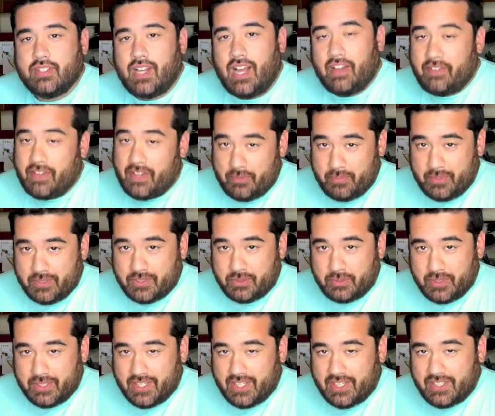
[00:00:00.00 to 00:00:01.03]
had a busy
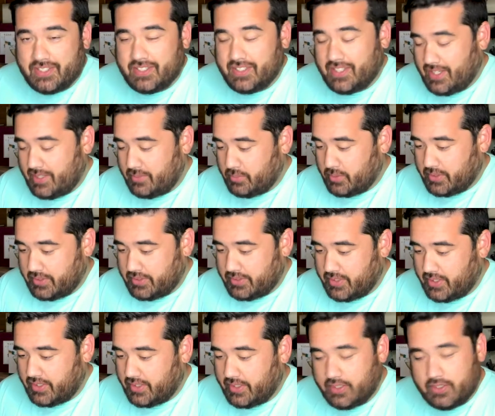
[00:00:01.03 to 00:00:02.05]
weekend. I'm really
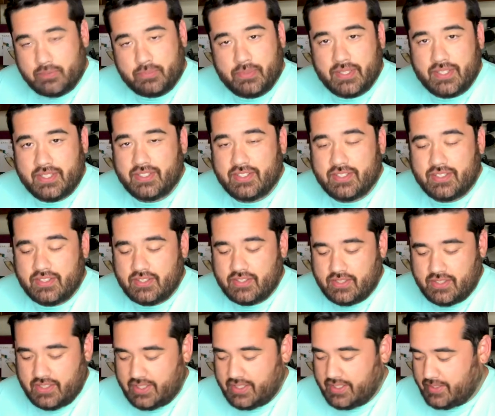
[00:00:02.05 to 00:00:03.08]
sorry. It's been,
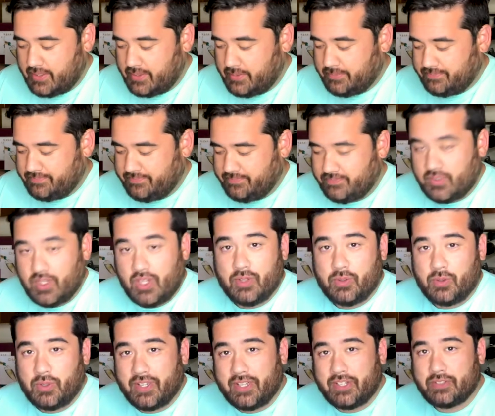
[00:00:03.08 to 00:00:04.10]

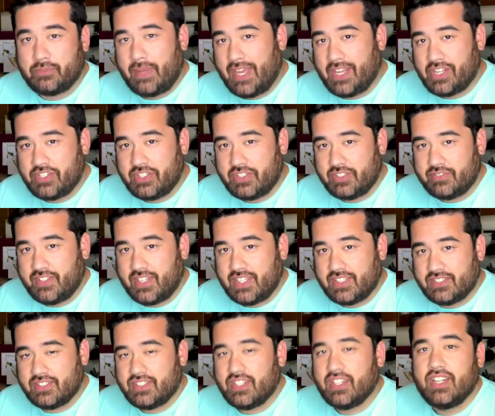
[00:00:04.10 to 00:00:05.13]
there's Mac and Cheese
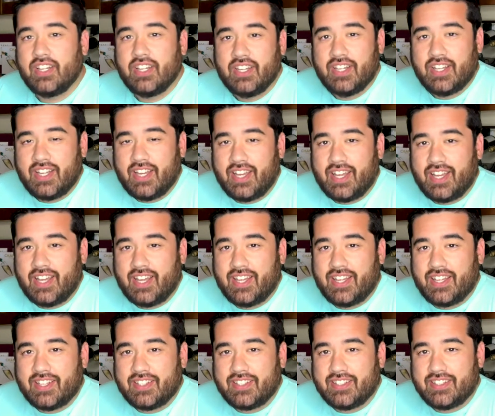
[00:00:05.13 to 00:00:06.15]
Fest,
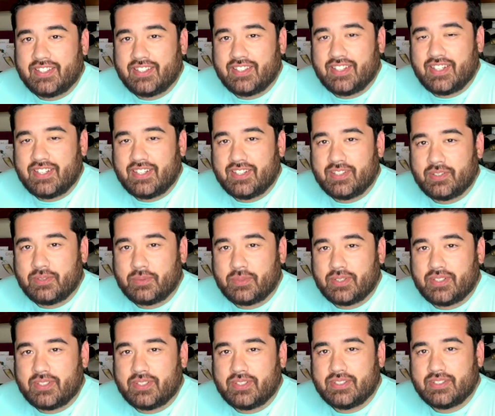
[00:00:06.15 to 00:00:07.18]
and there
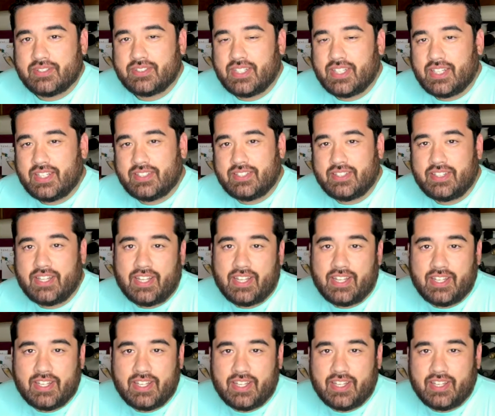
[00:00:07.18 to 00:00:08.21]
was
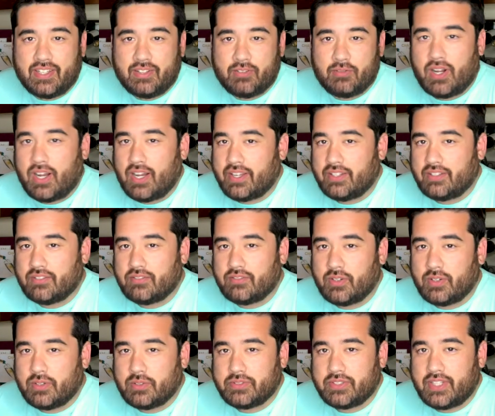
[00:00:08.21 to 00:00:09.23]
today a Rockin'
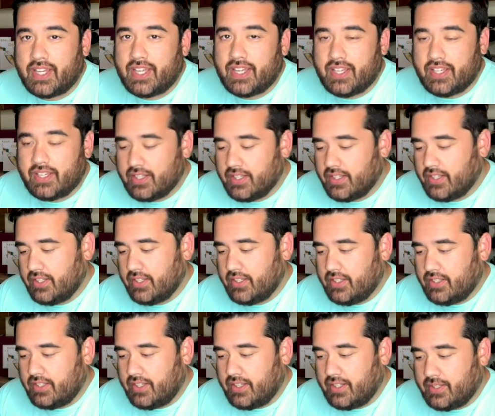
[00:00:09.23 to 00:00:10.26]
Rosé,
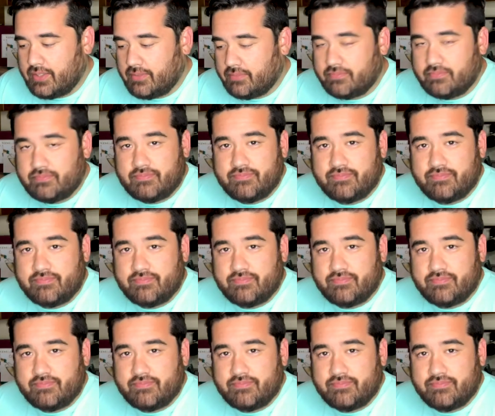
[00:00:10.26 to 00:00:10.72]
kind